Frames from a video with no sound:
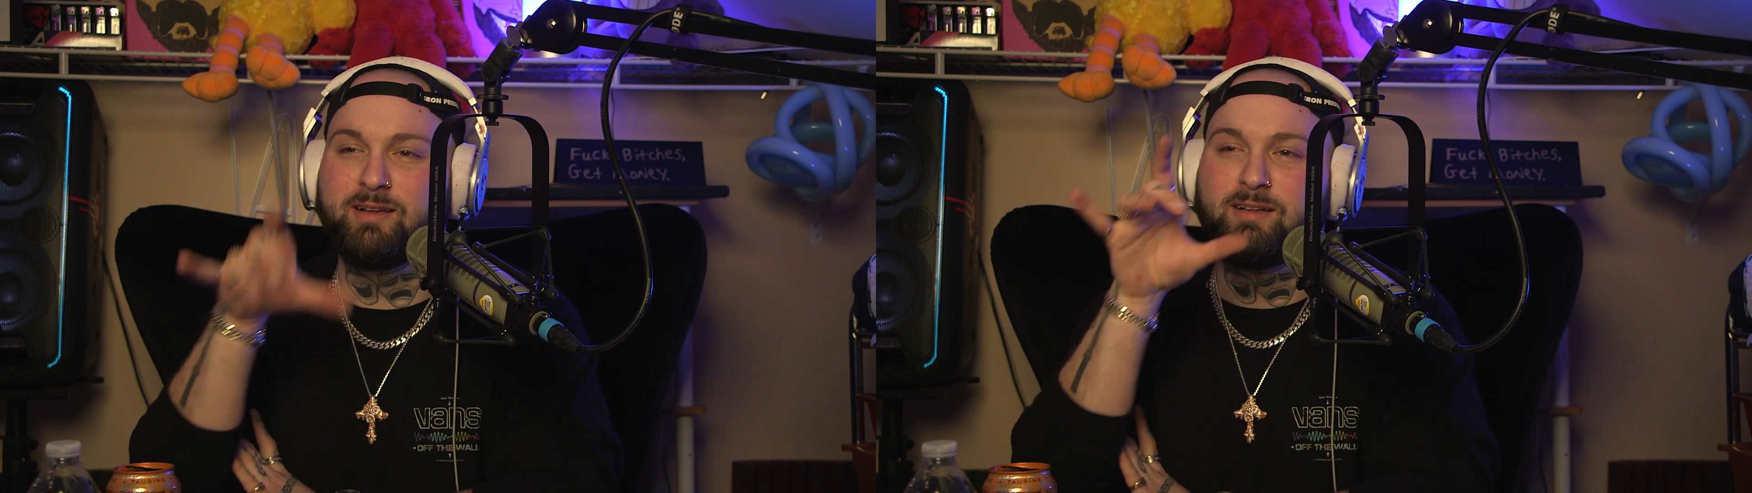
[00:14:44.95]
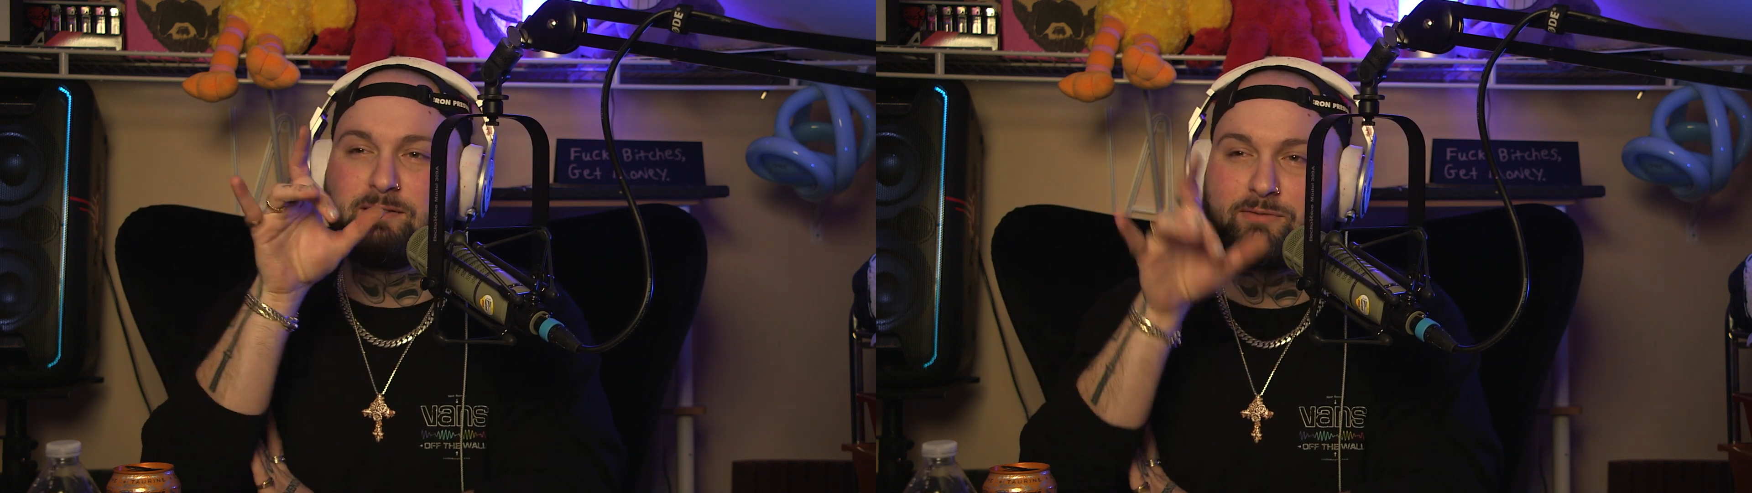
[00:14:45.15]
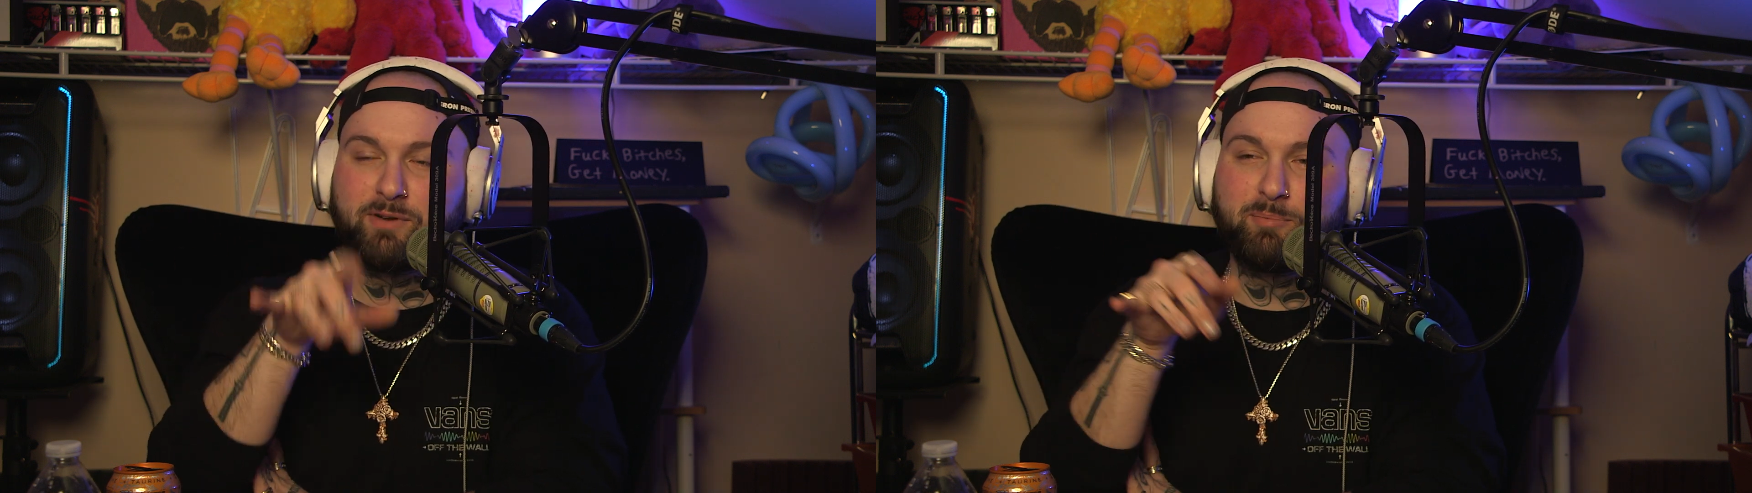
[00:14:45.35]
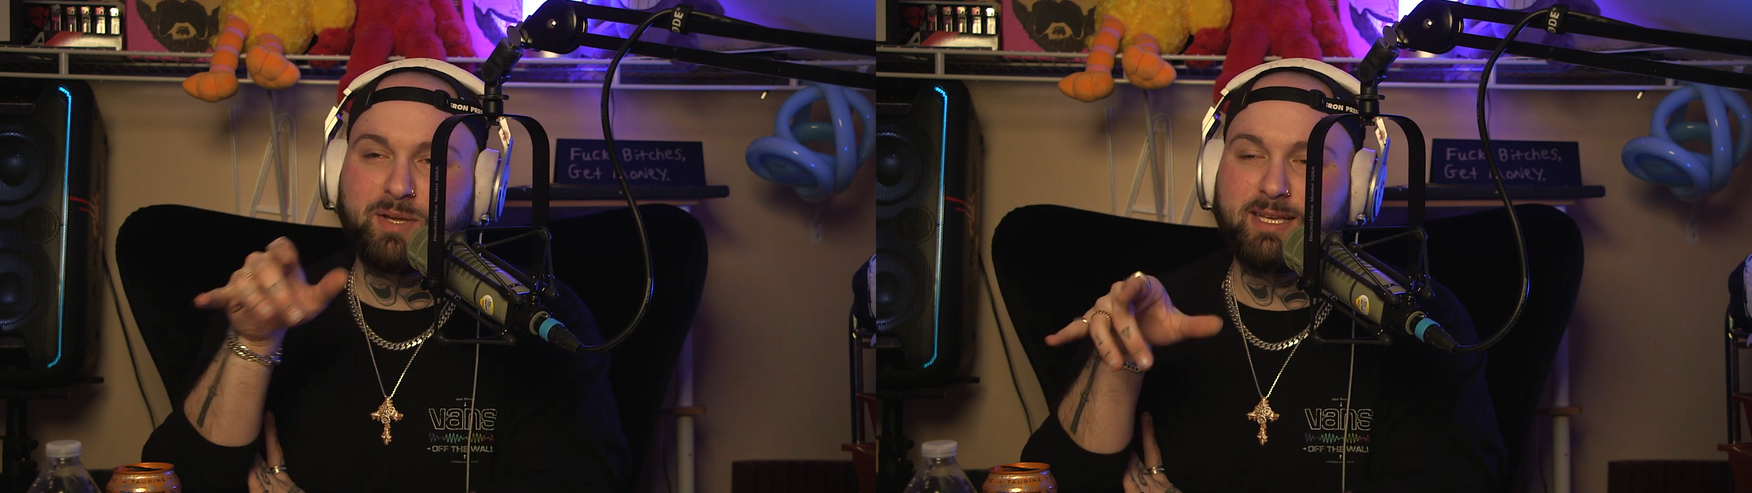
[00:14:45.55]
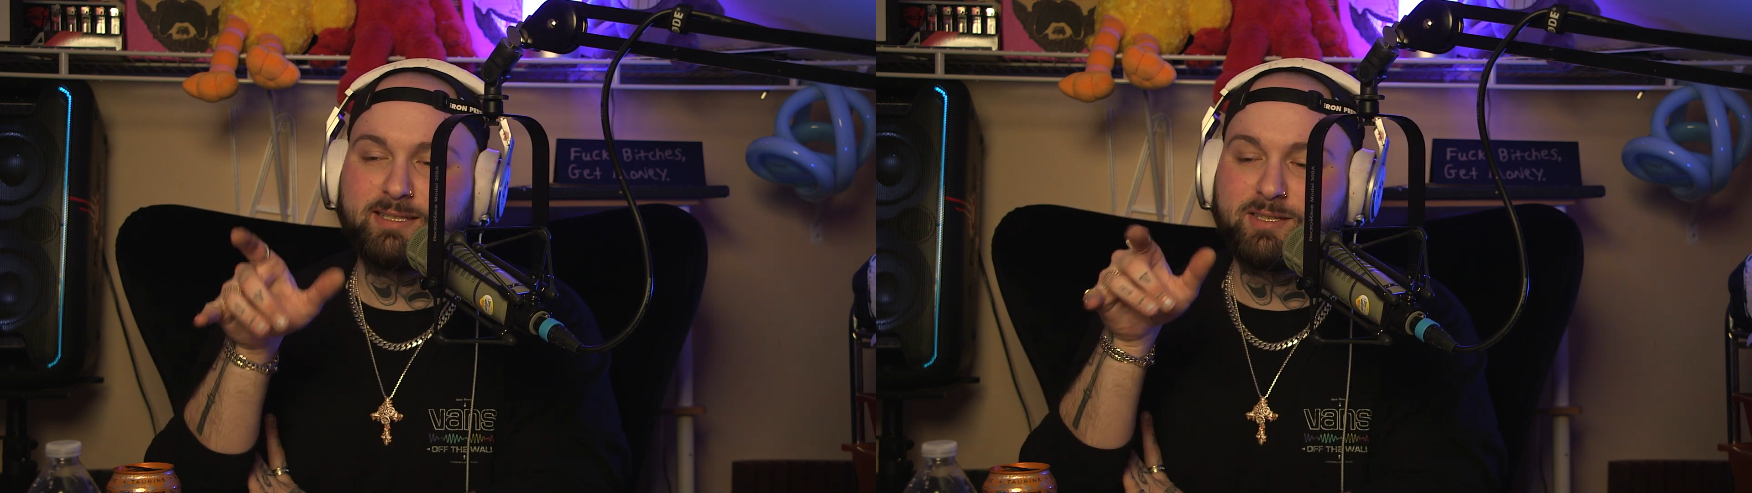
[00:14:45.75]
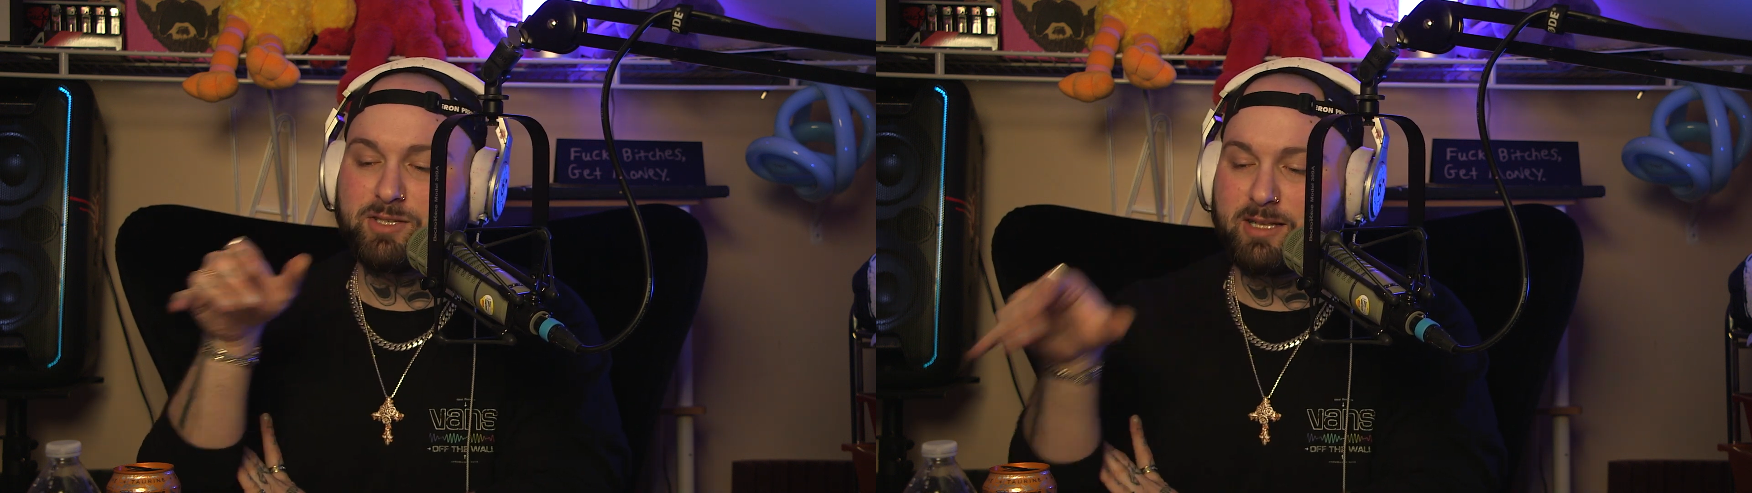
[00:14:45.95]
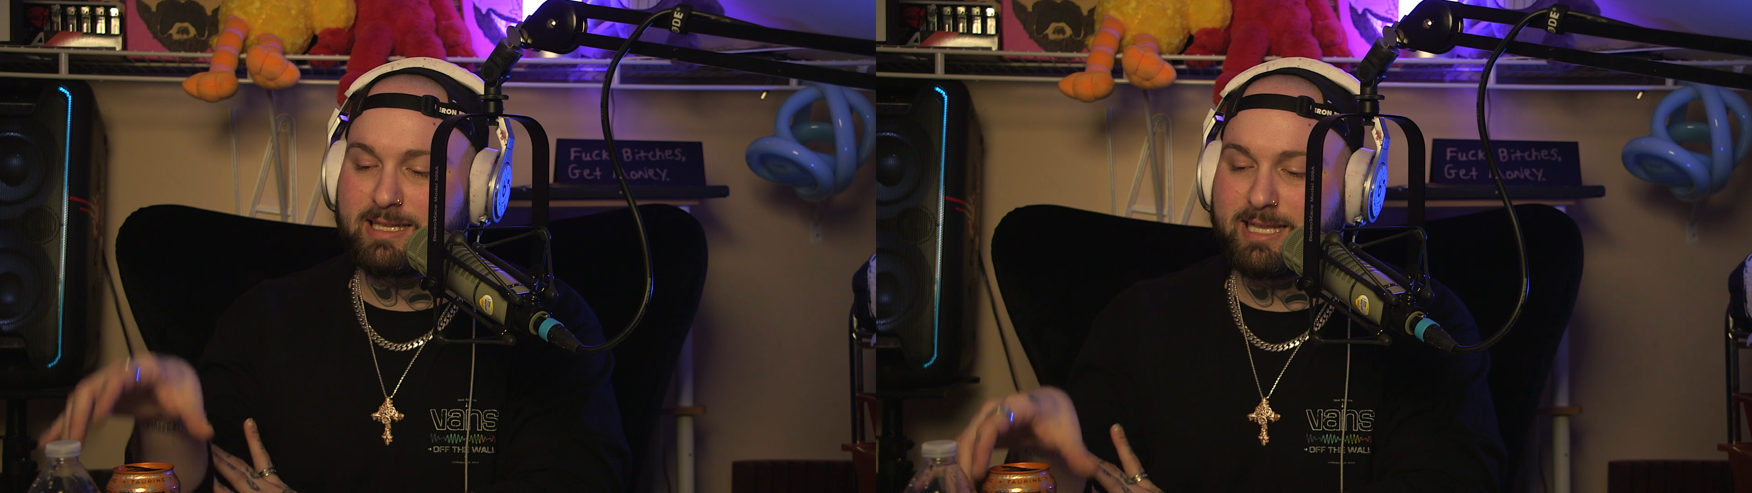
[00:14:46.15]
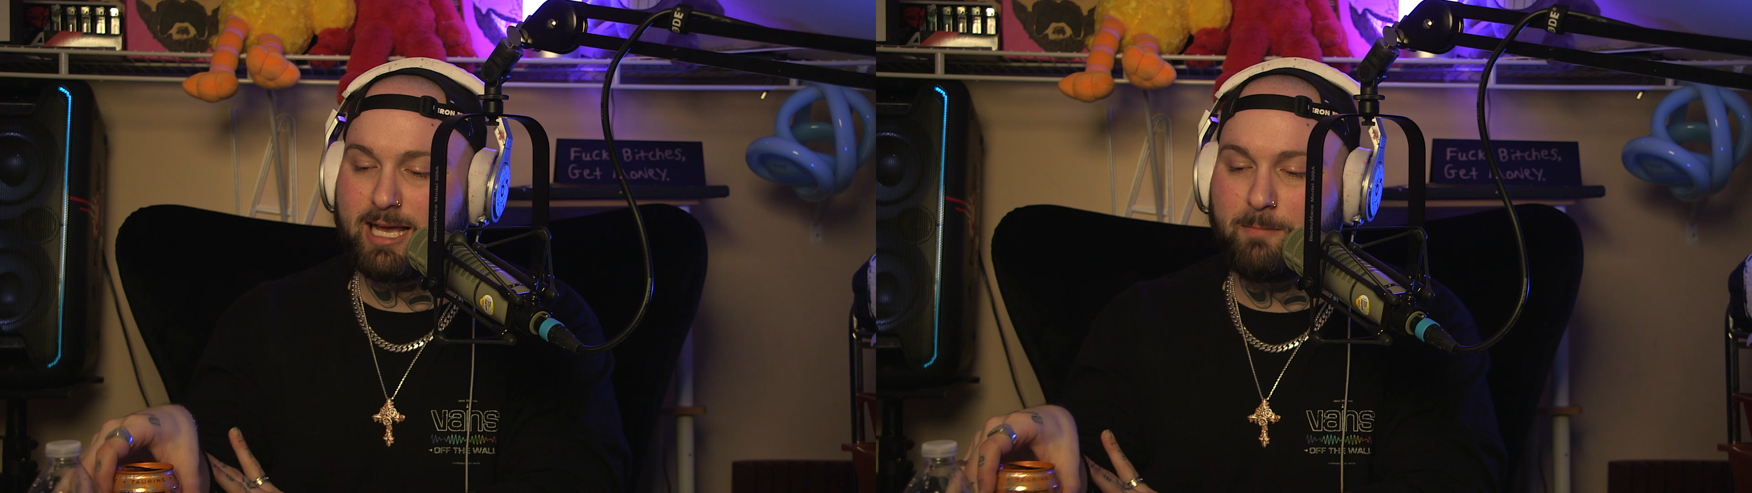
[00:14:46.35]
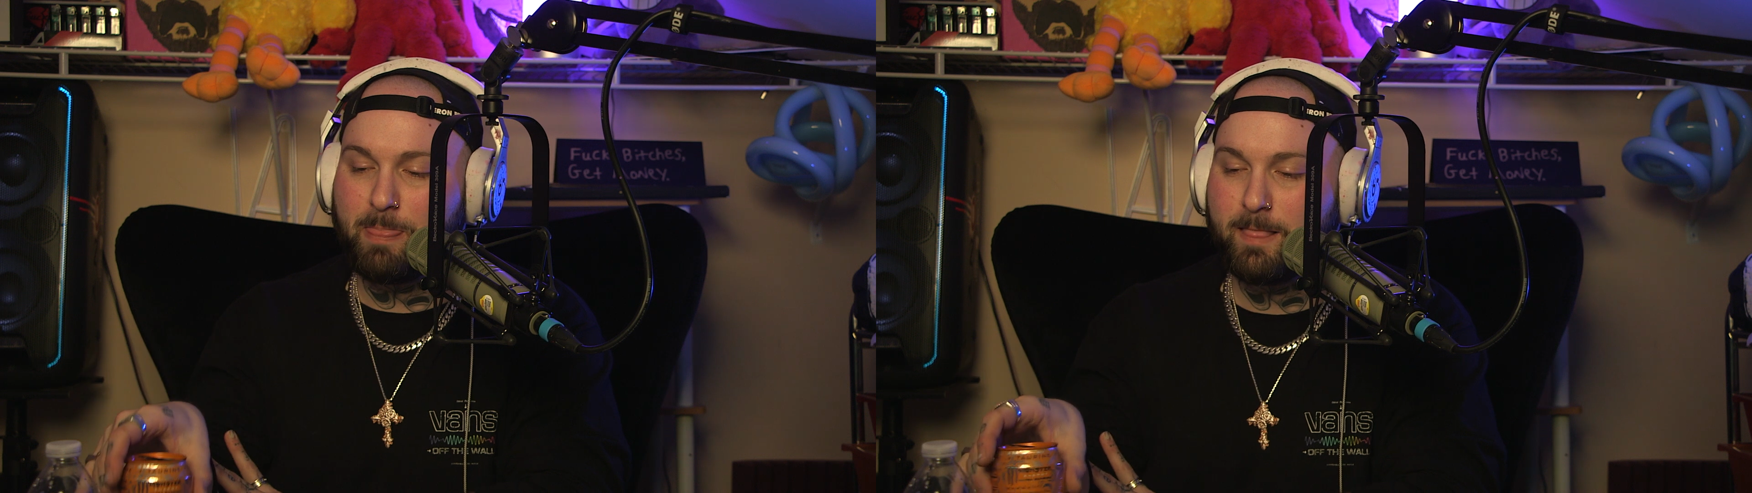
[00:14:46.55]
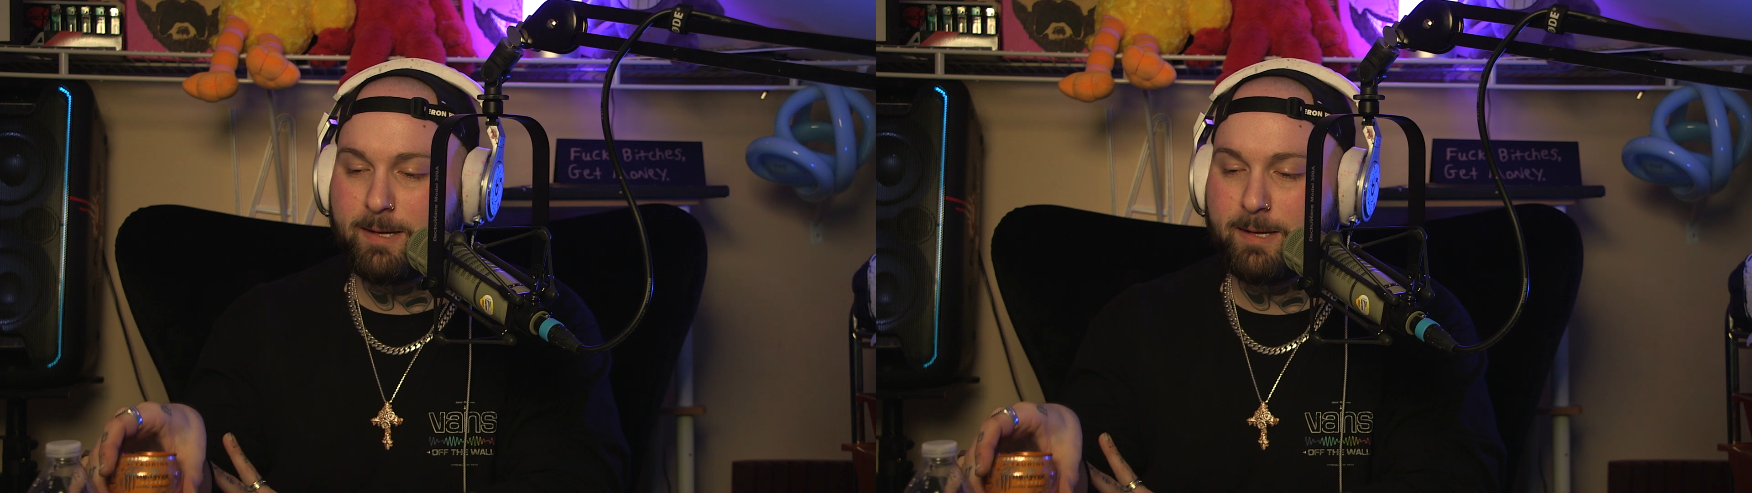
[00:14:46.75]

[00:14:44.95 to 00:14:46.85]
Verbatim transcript: for the piece and shit like that,